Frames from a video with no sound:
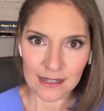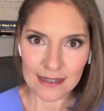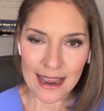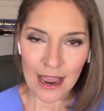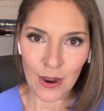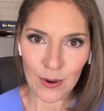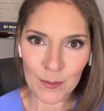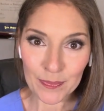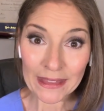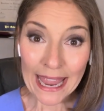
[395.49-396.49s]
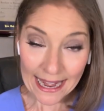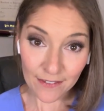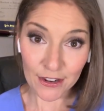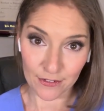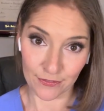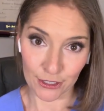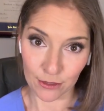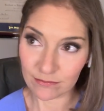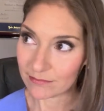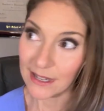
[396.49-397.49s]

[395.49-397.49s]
Now, avian flu,